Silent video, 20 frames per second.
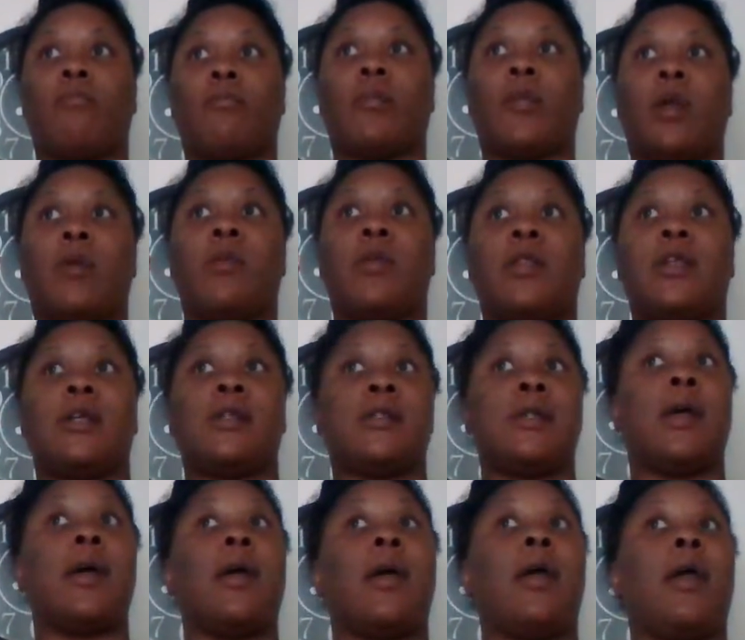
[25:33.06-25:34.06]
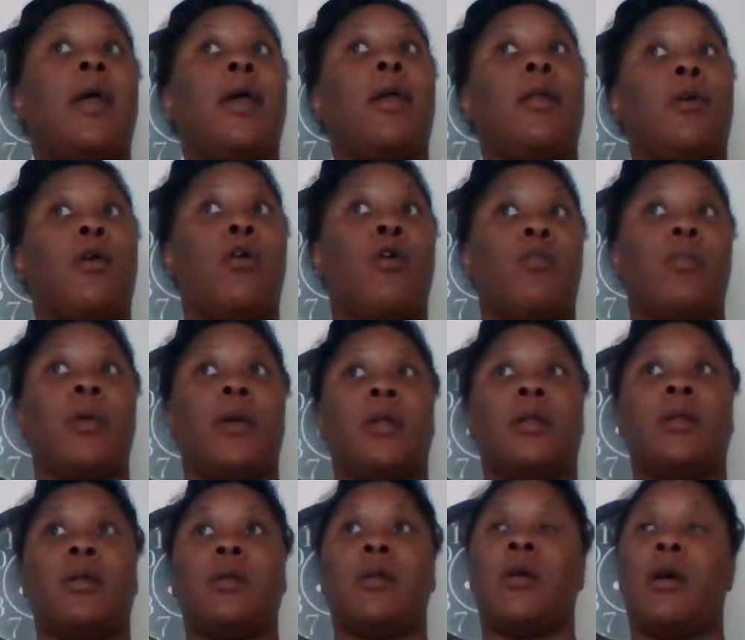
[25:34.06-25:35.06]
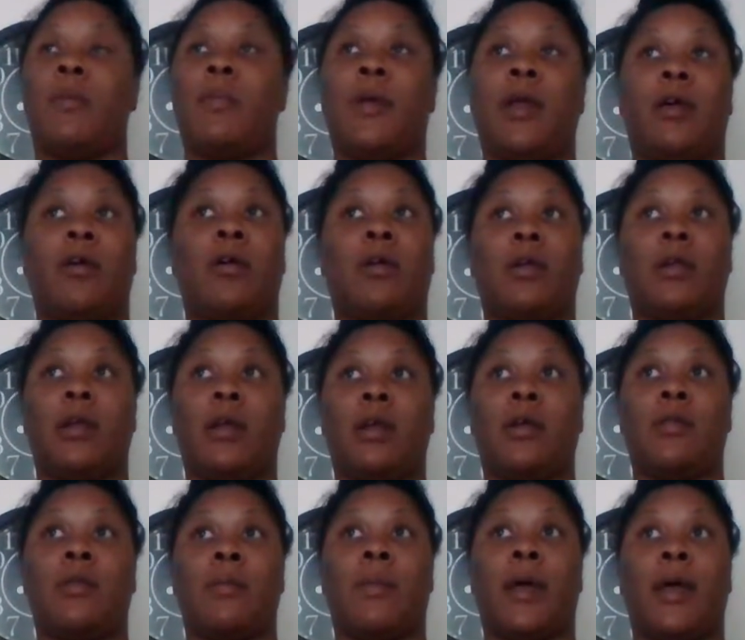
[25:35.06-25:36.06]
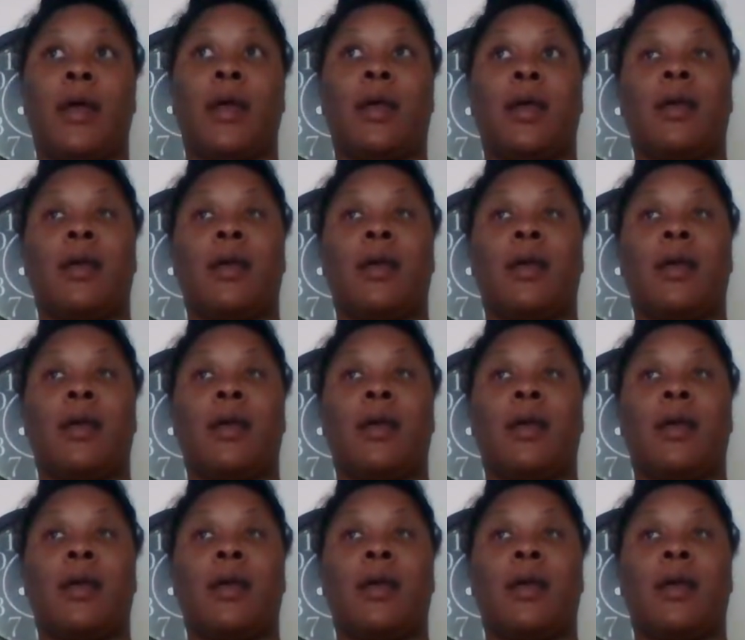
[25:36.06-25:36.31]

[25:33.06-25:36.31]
with his head open, apparently in the back,